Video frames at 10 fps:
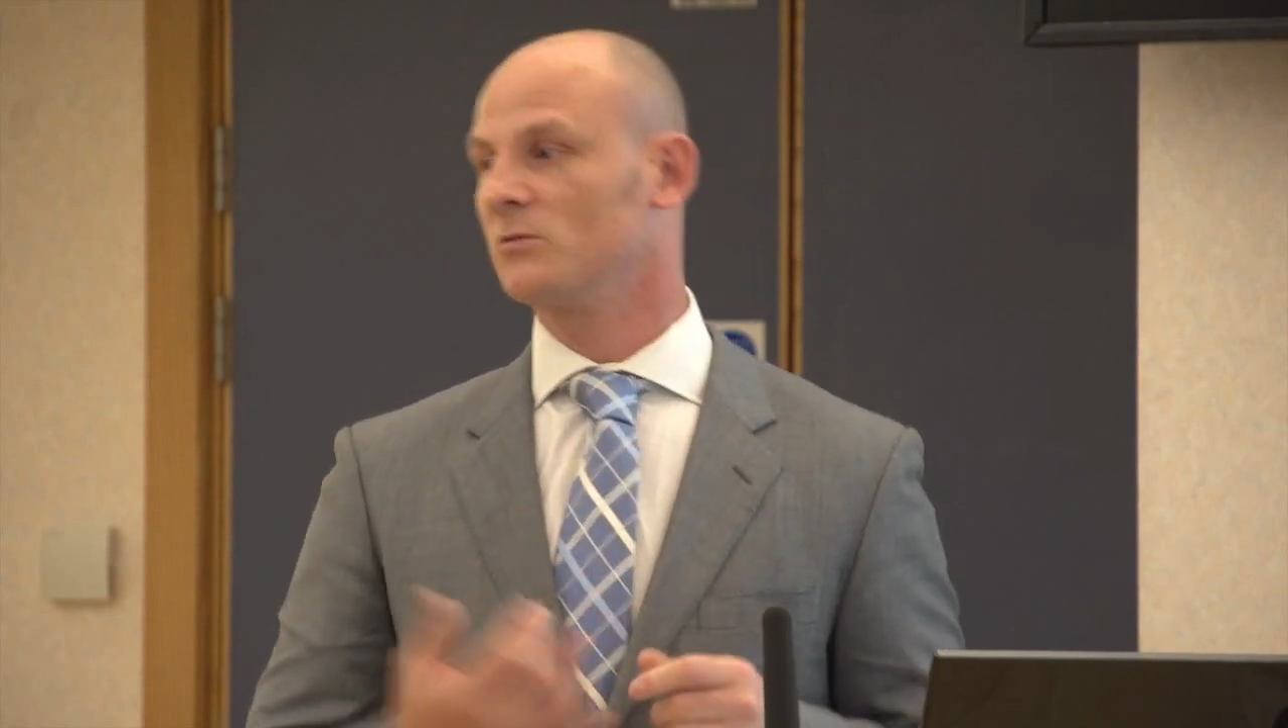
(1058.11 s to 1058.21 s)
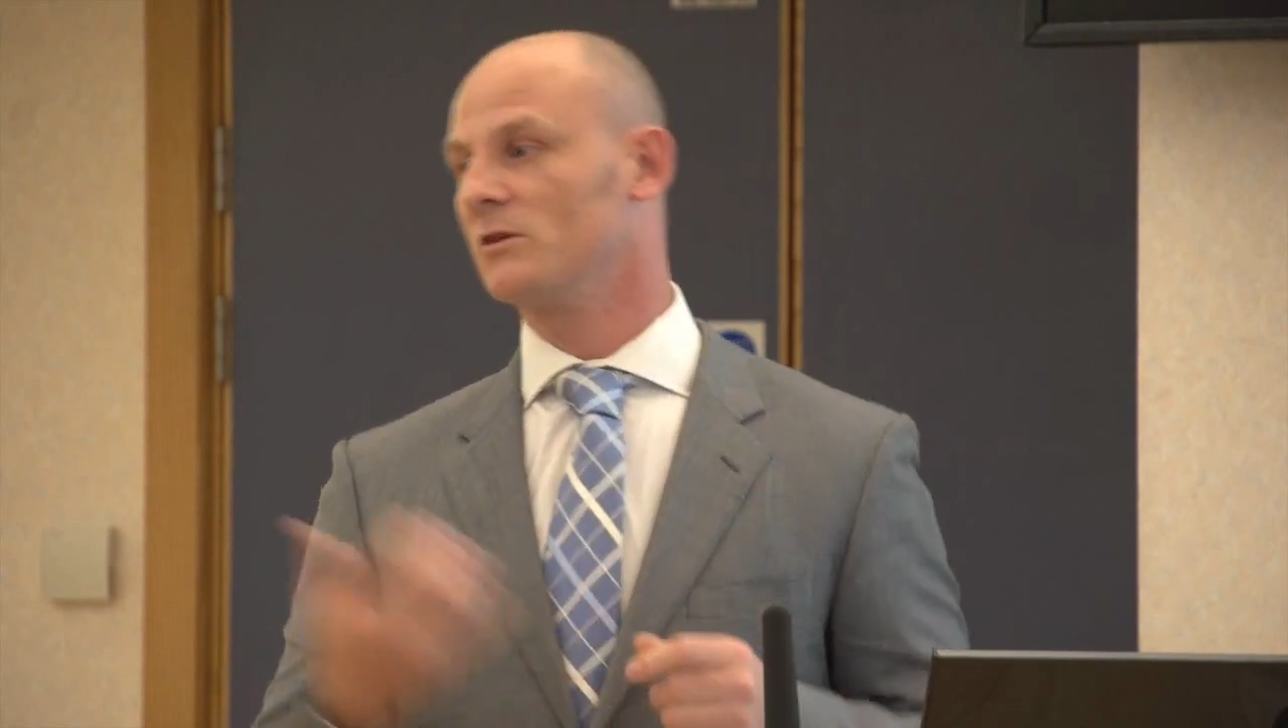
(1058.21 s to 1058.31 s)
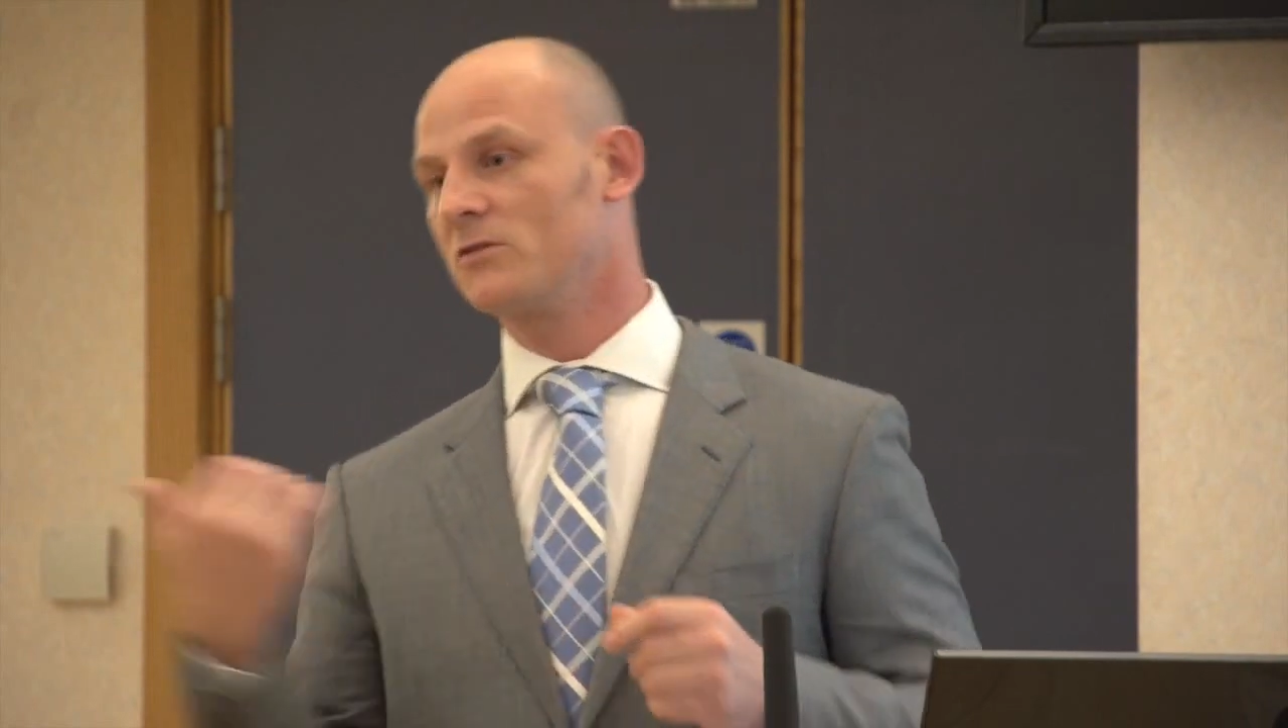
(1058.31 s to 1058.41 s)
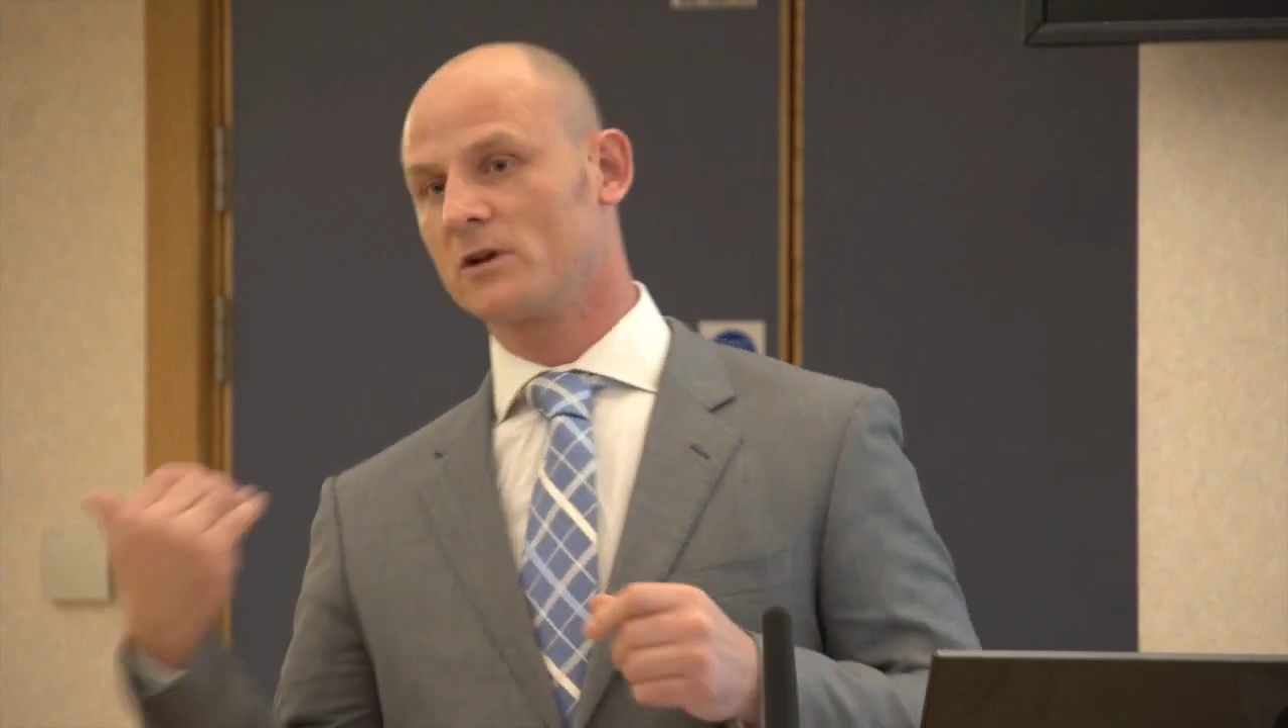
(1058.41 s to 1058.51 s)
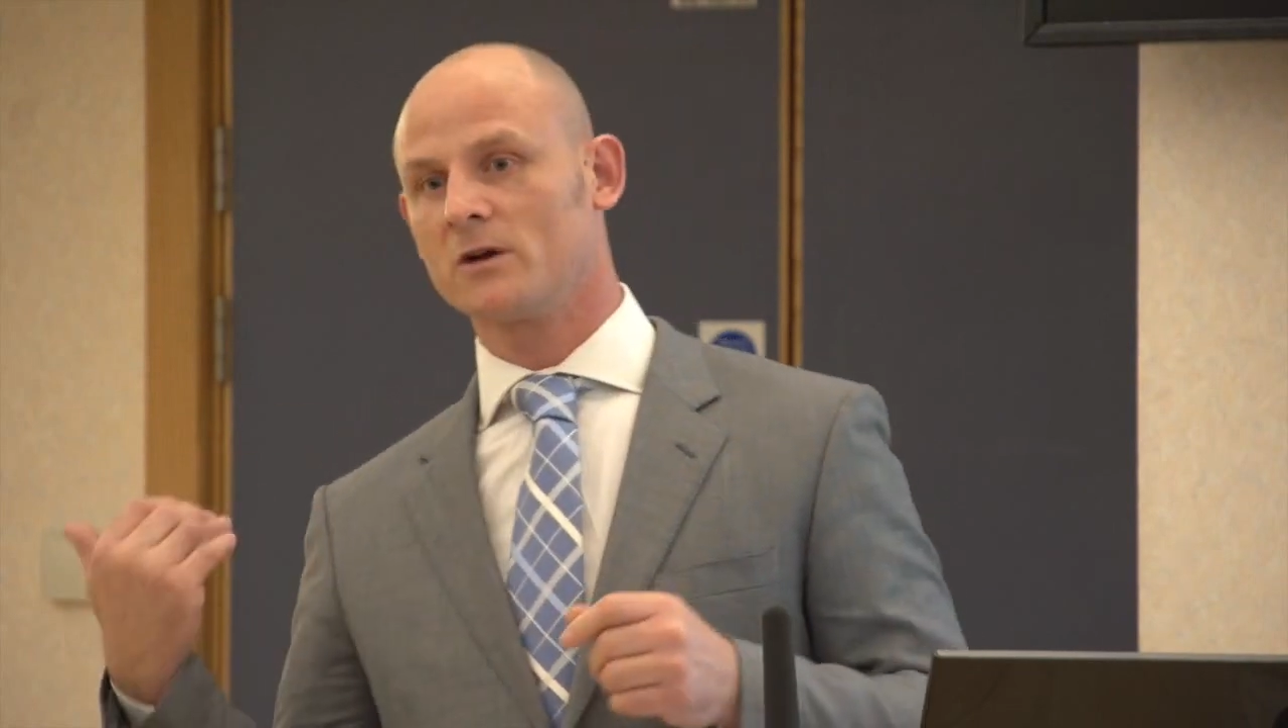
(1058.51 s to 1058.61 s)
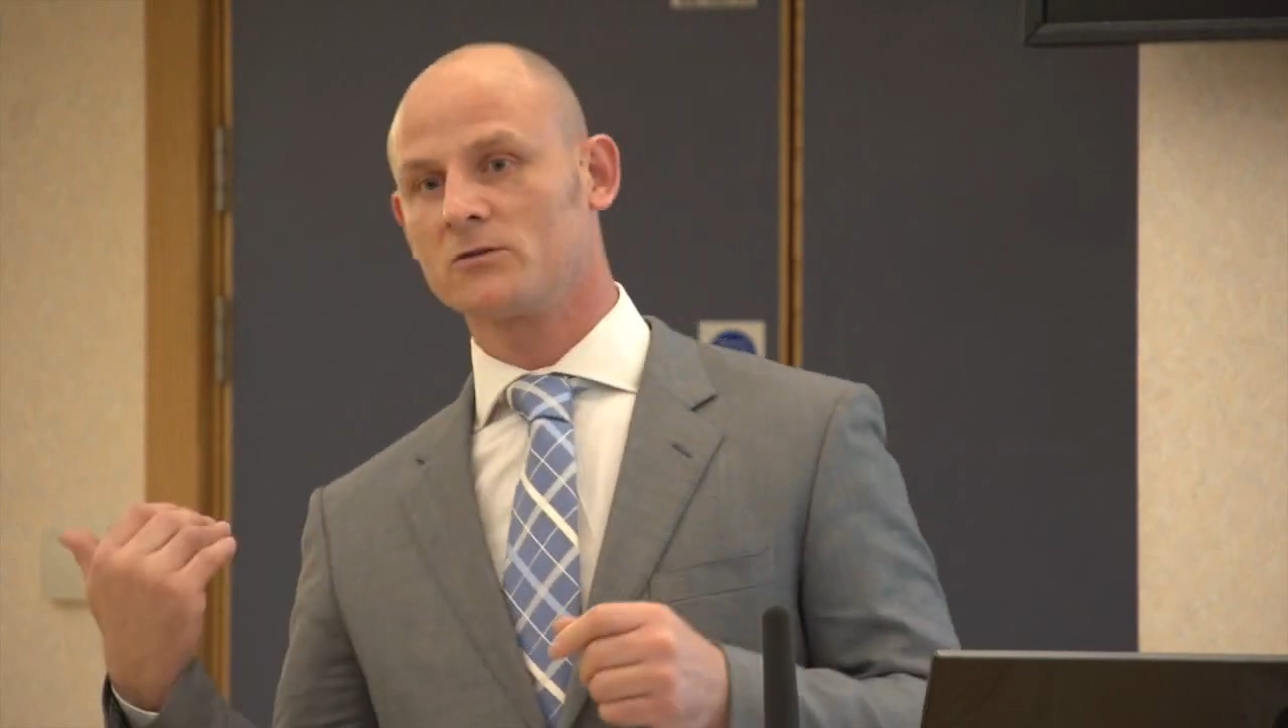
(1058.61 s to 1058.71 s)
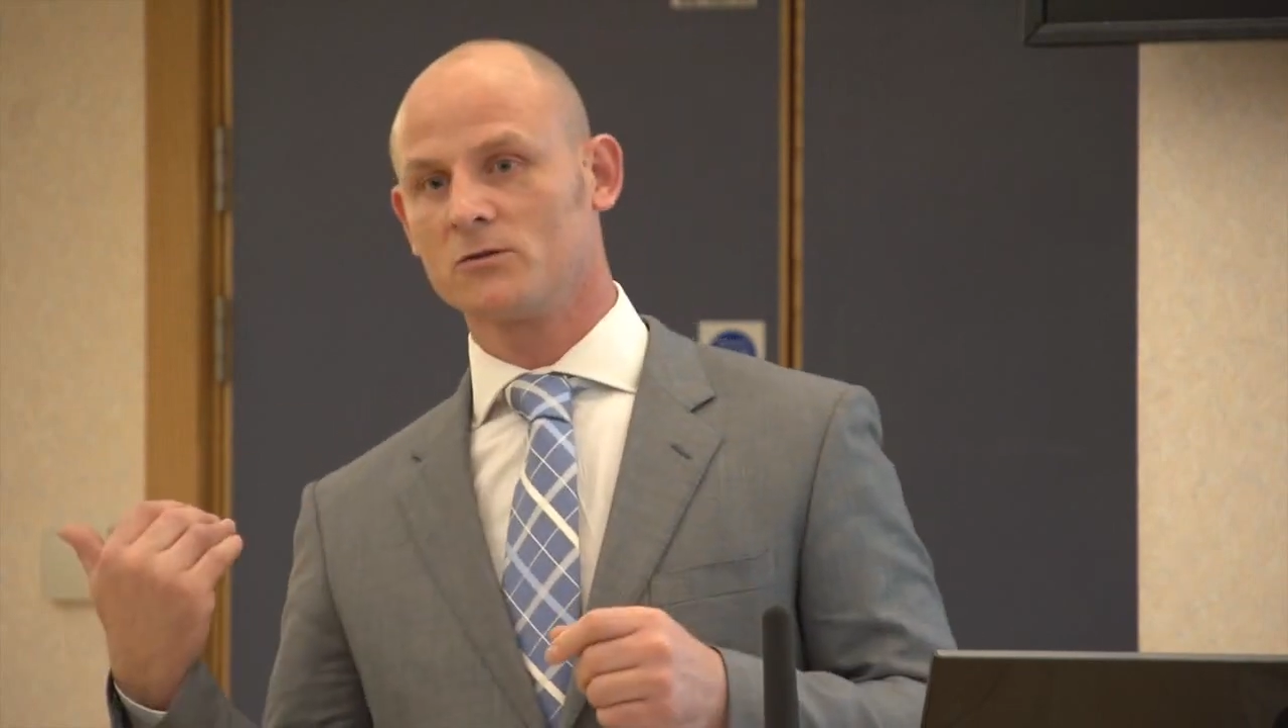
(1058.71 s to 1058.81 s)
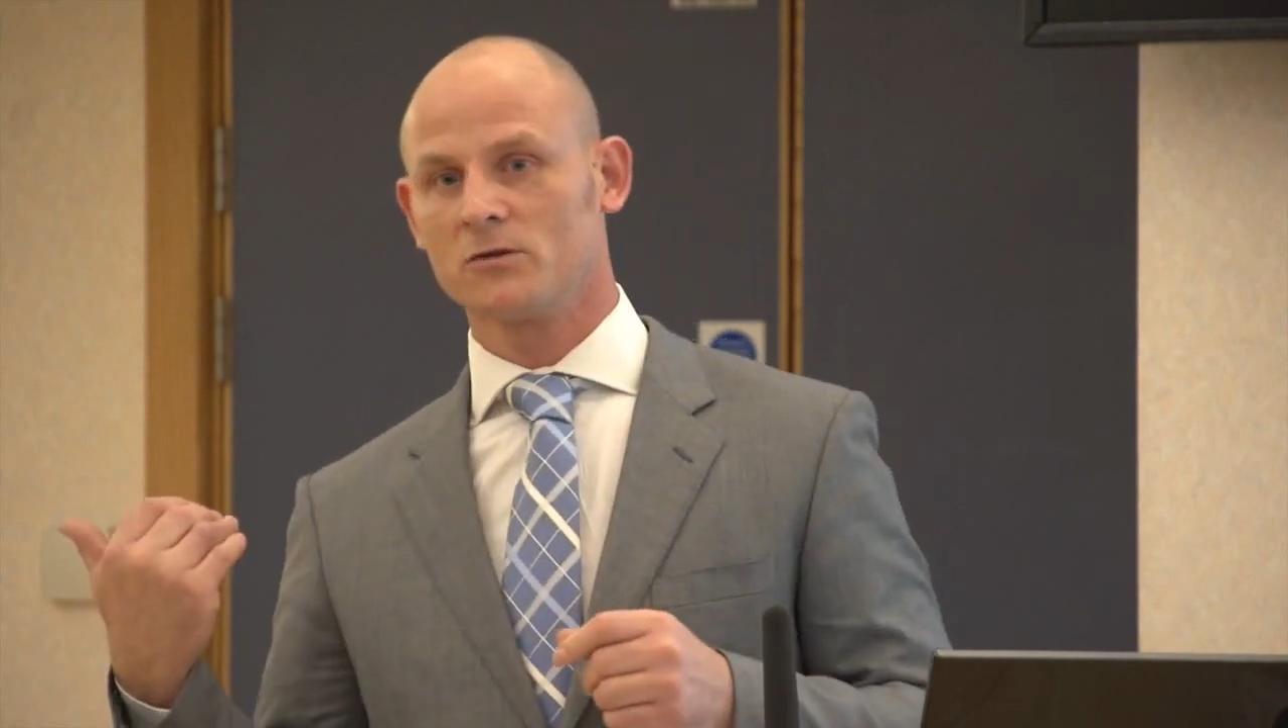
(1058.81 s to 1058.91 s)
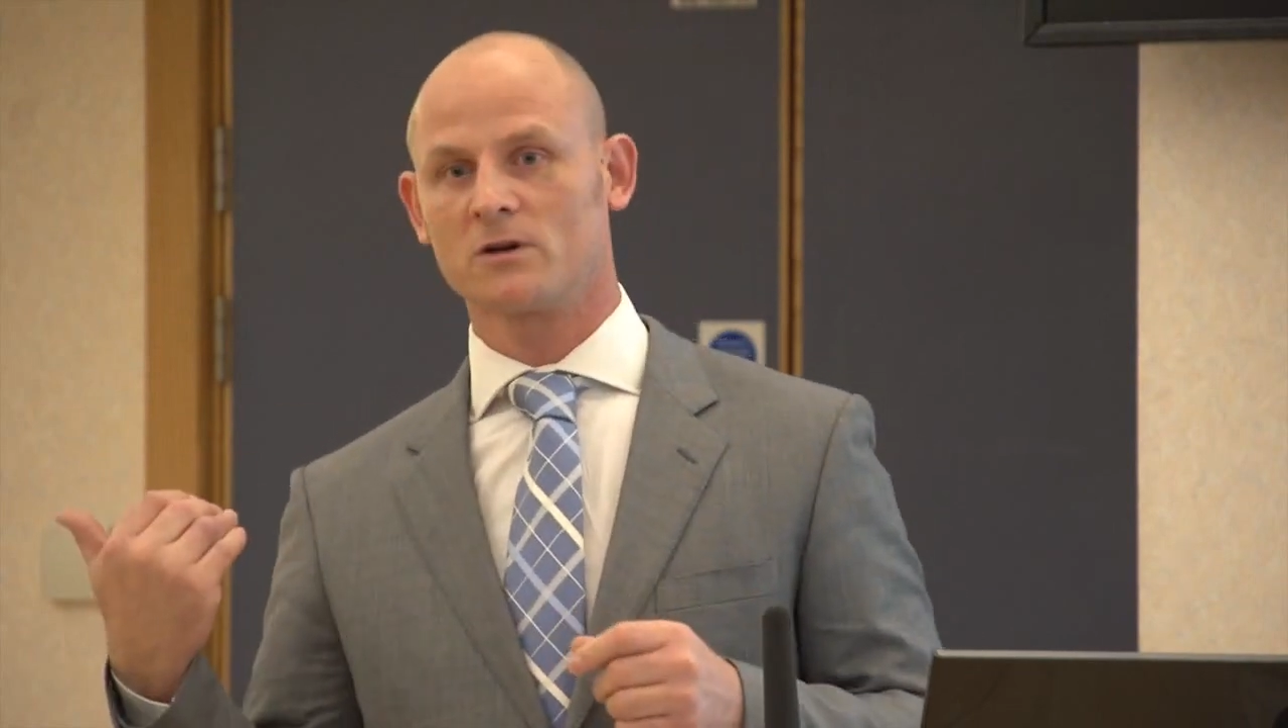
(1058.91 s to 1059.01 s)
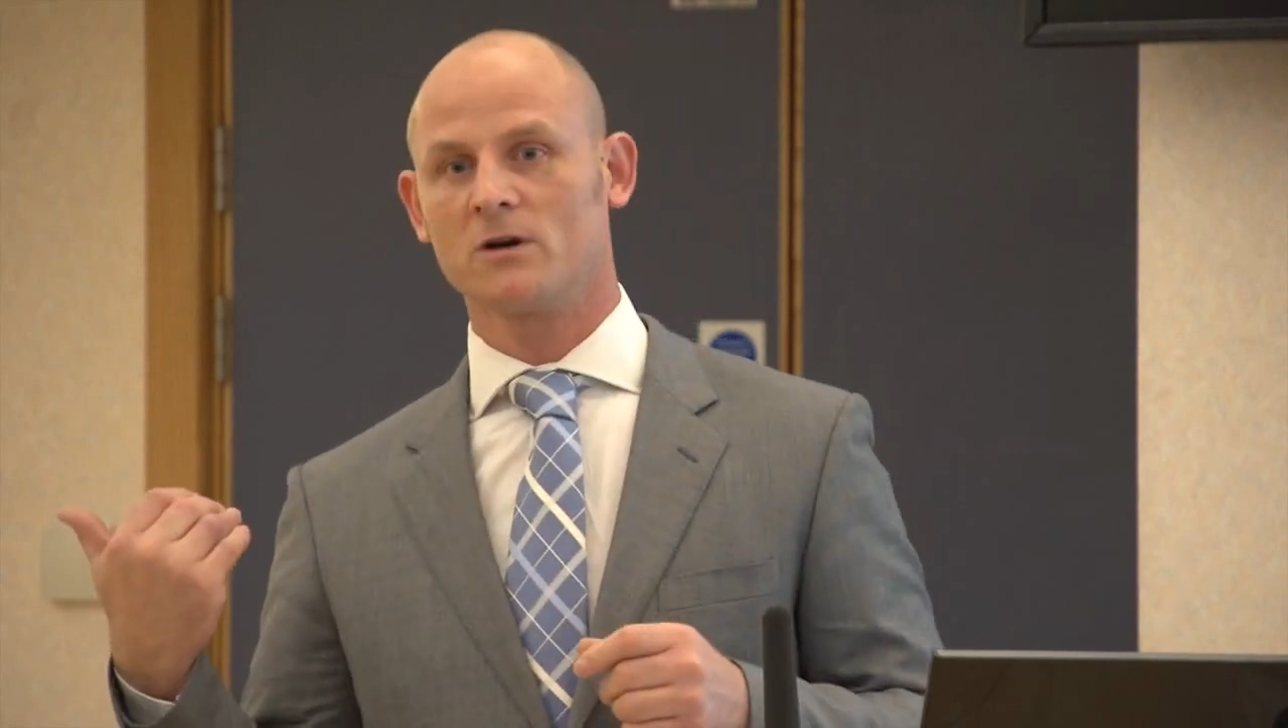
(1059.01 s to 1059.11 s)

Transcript: but you've got to go to another